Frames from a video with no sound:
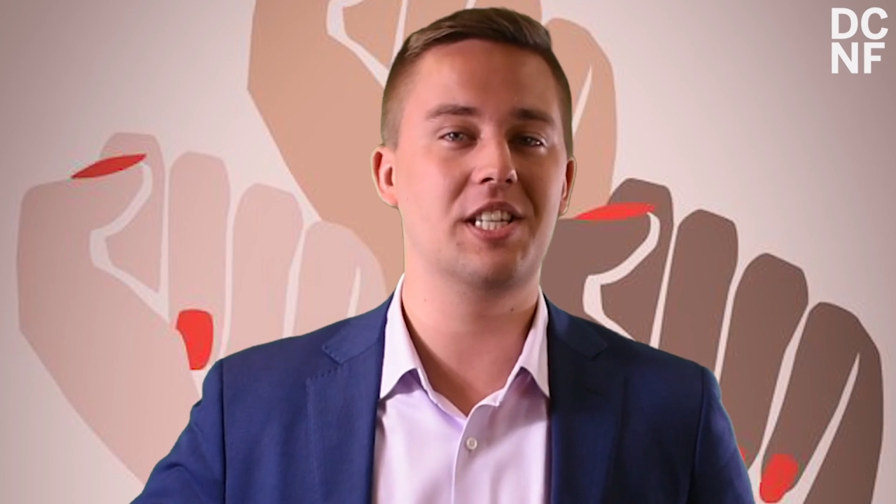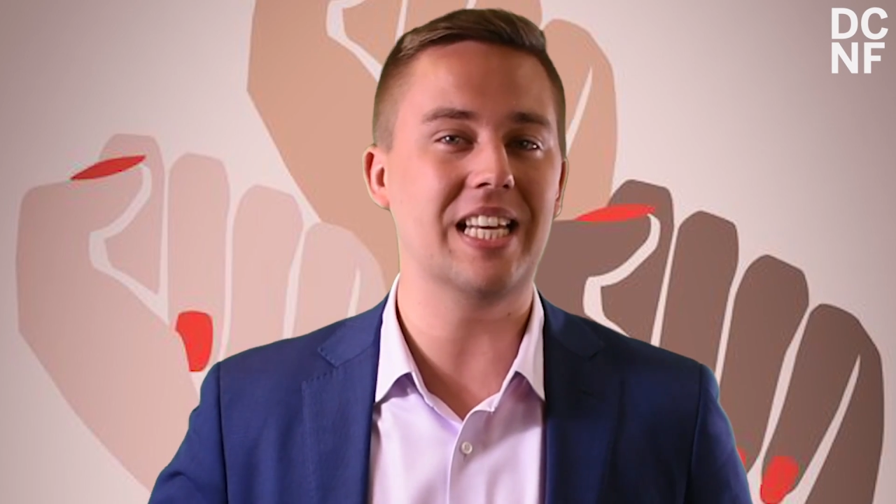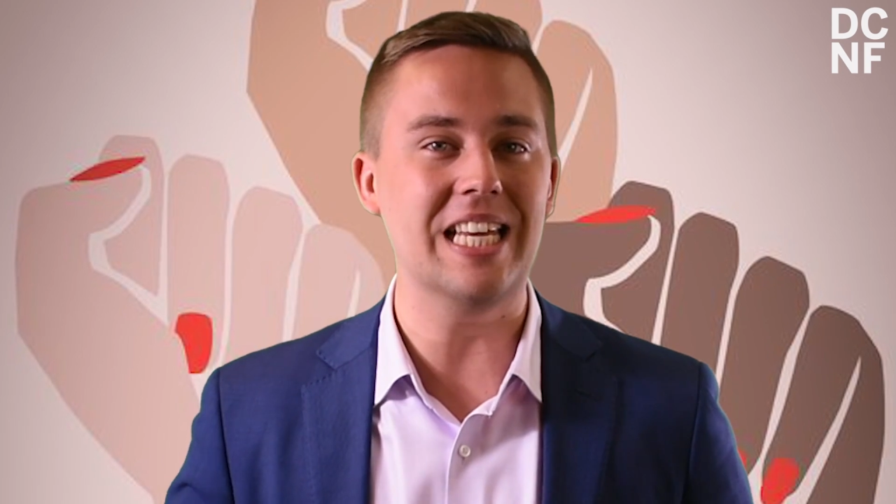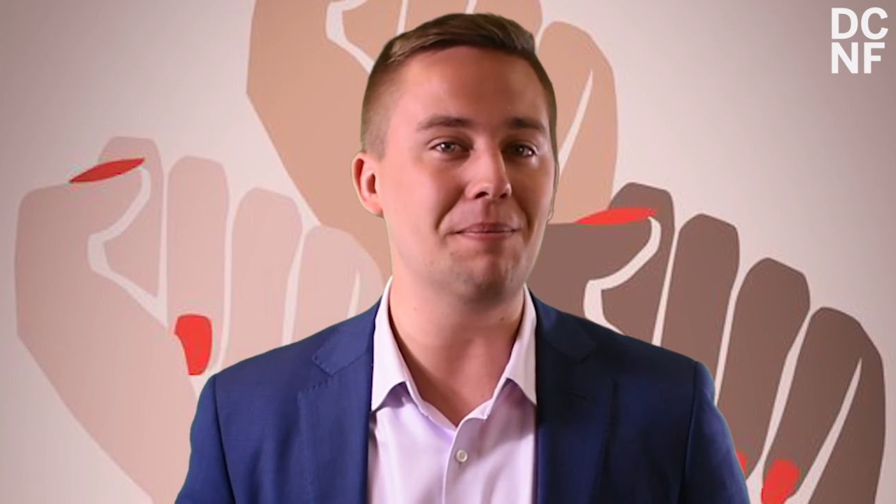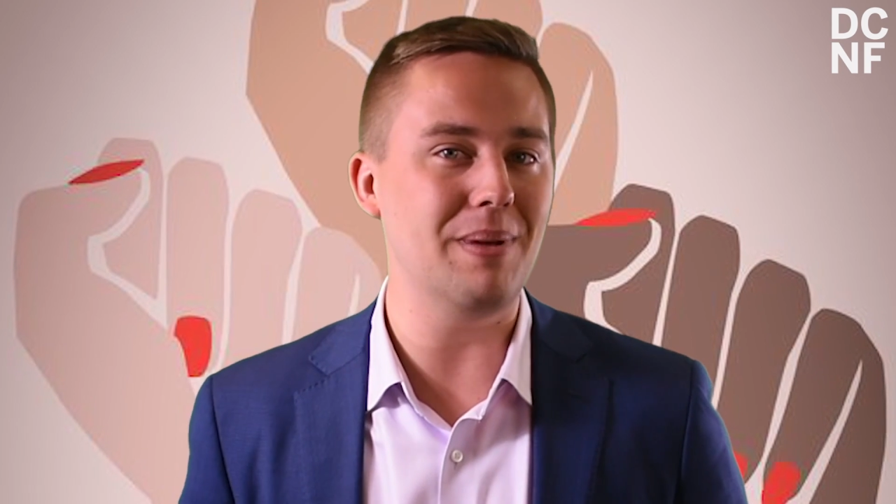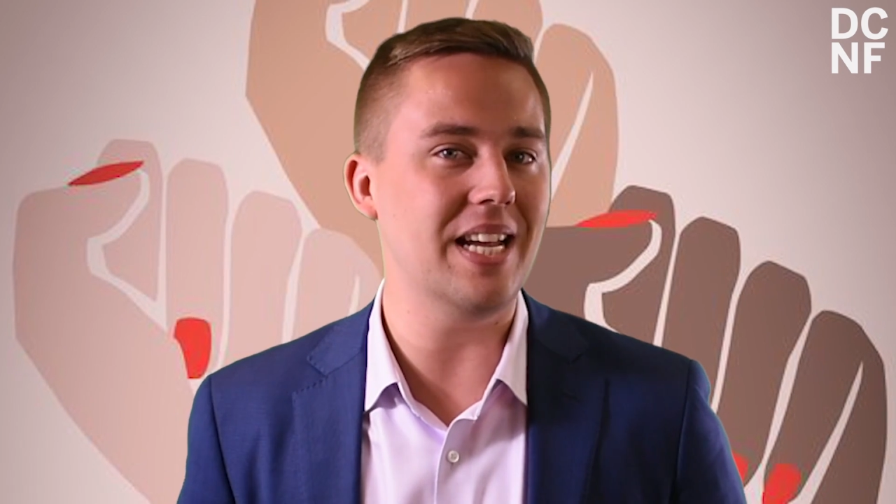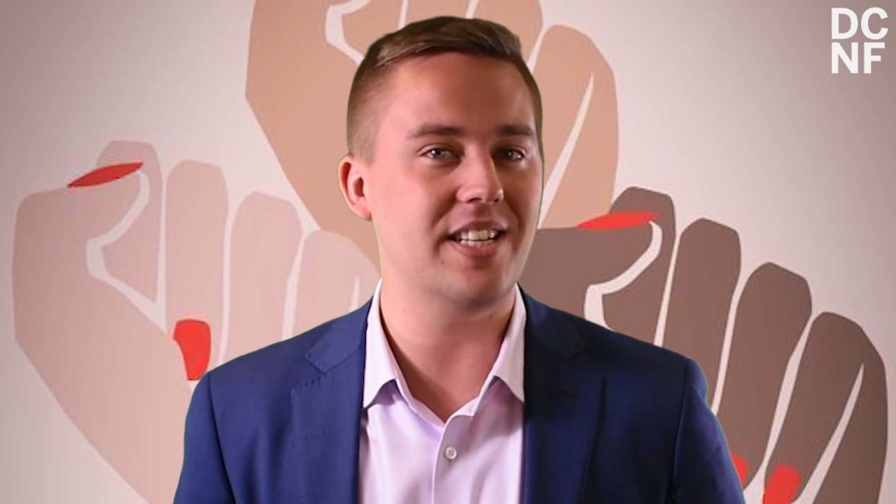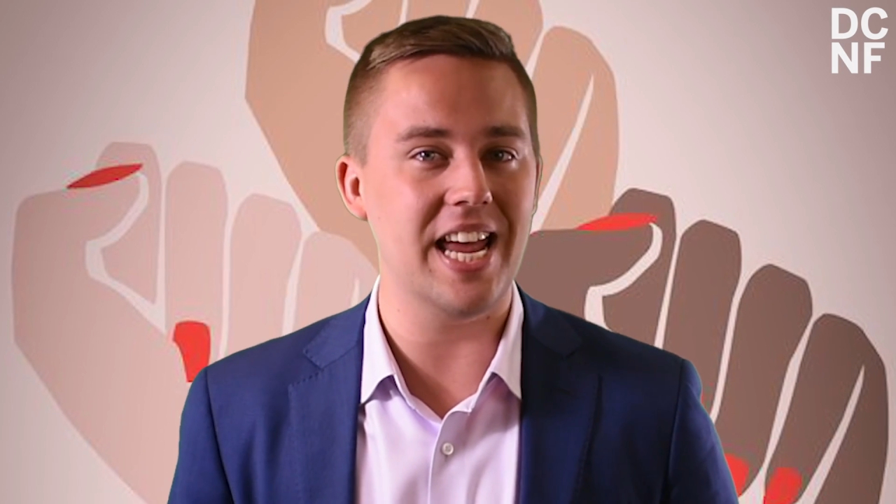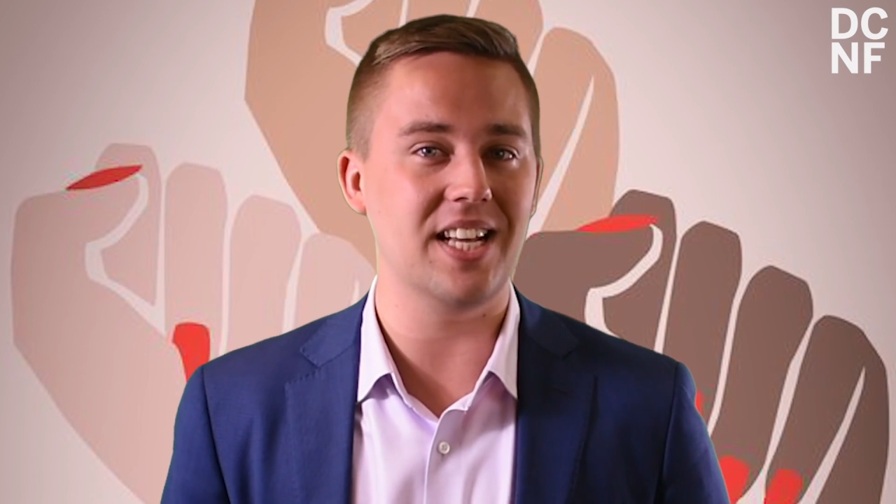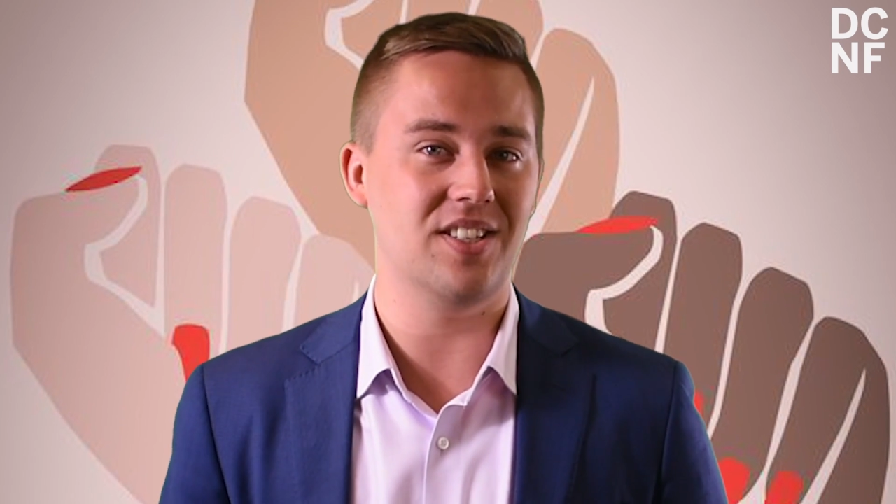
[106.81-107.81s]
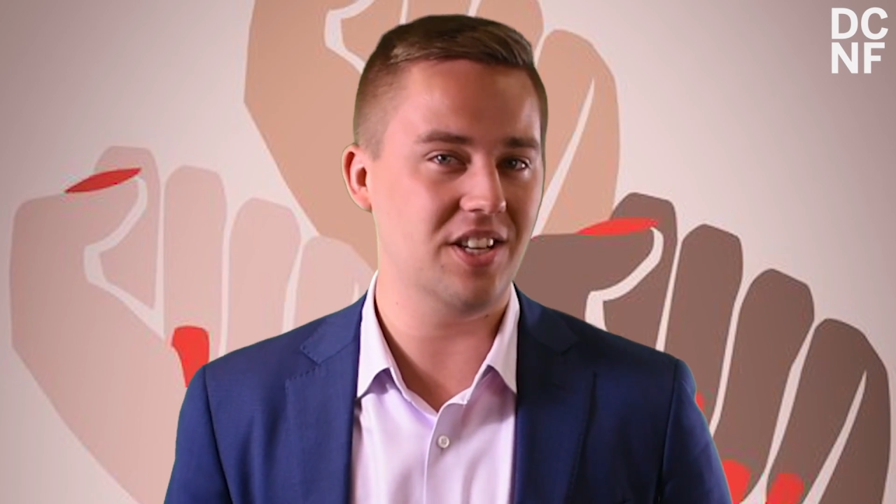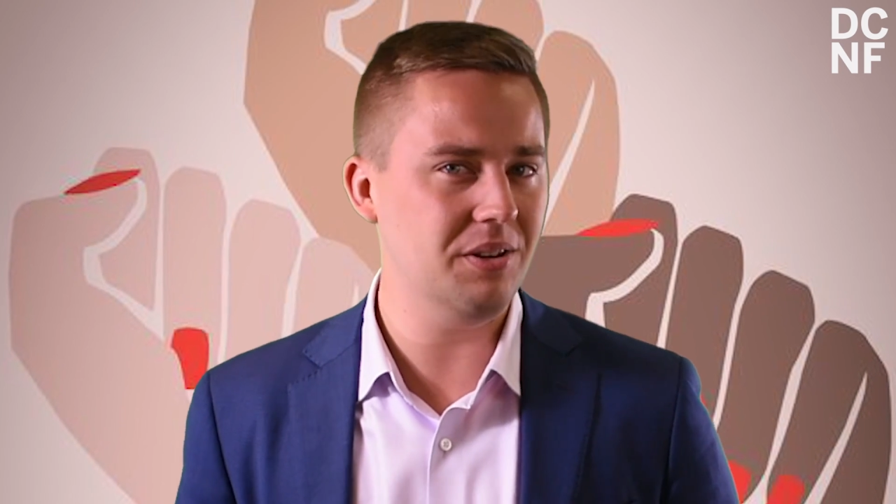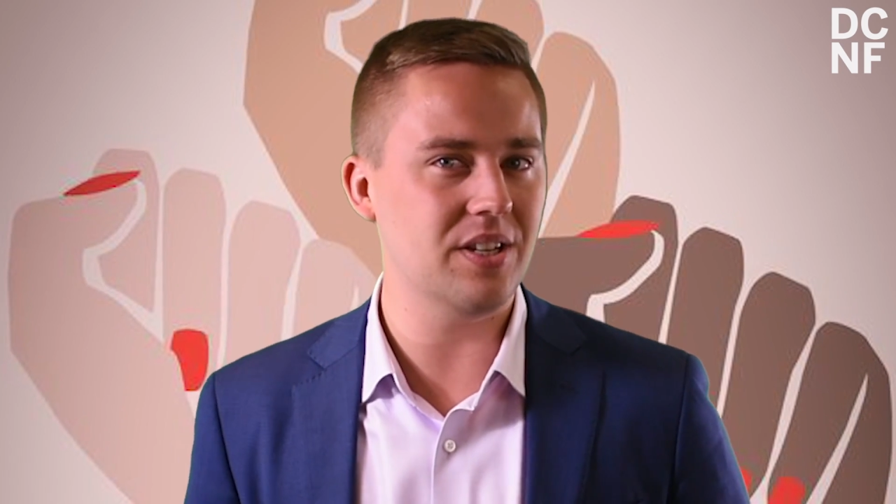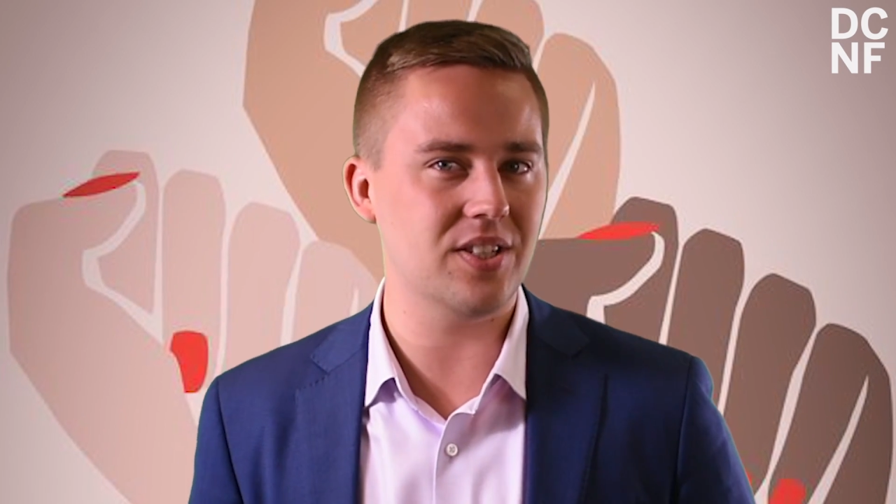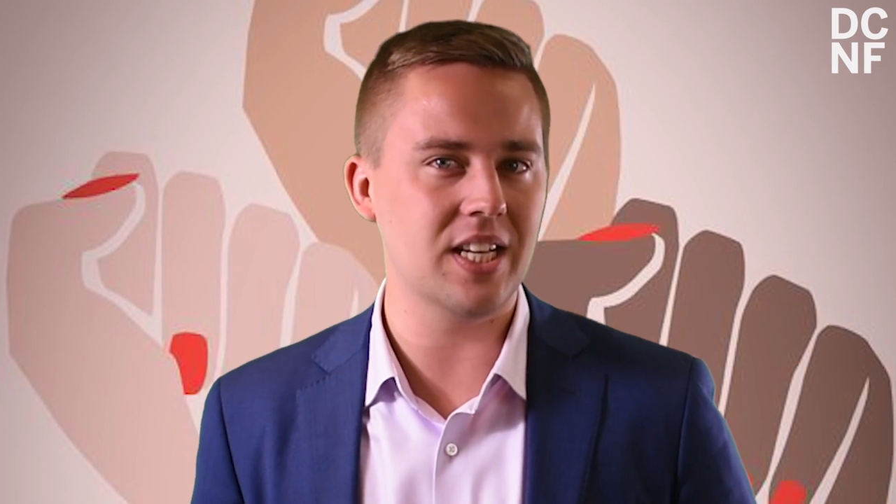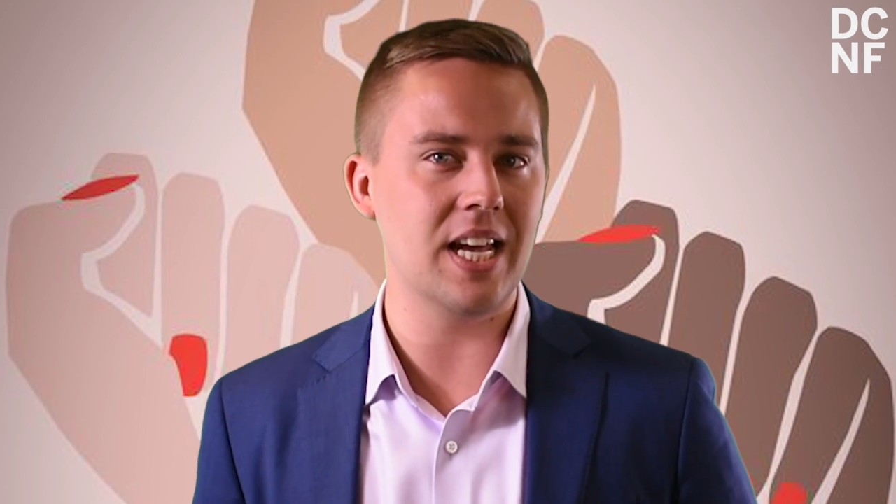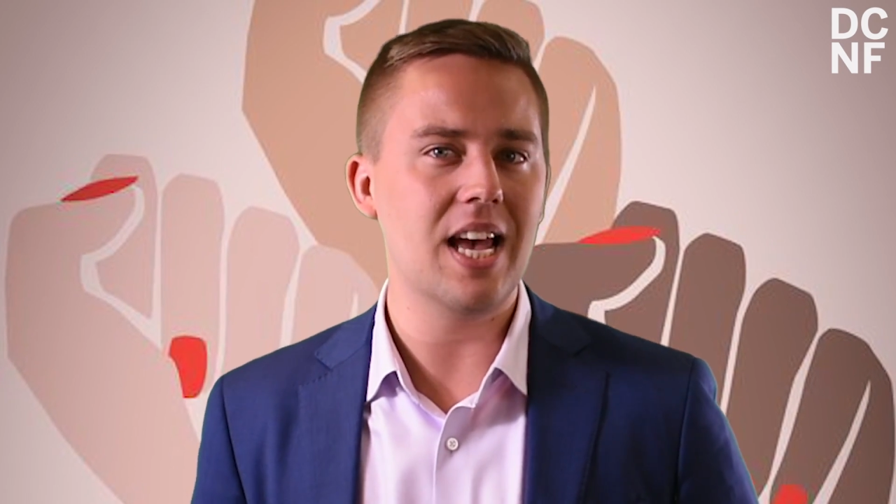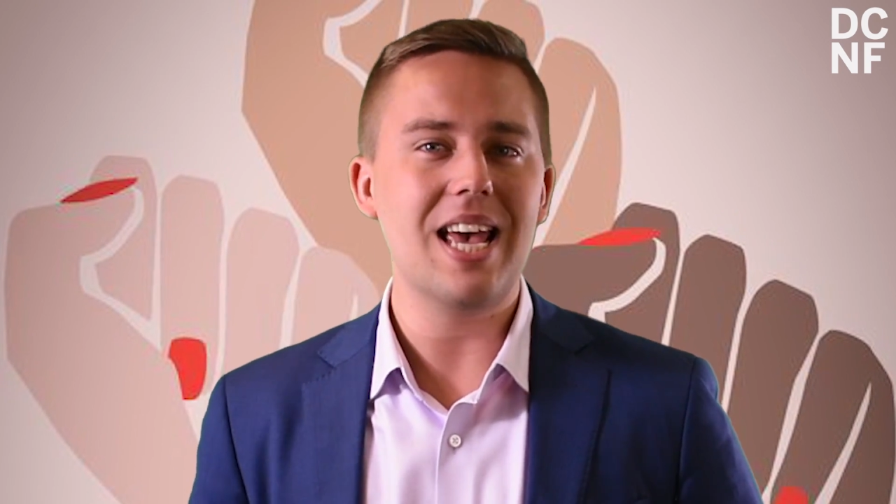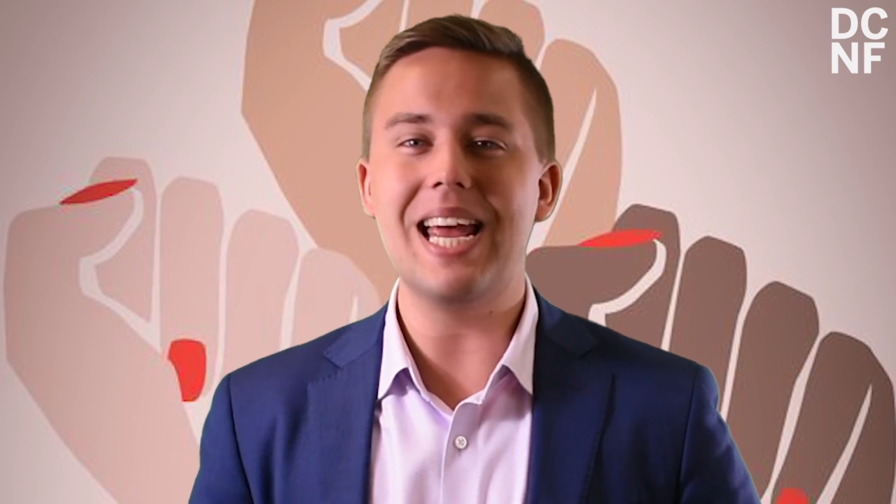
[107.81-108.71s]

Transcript: to keep being taken seriously,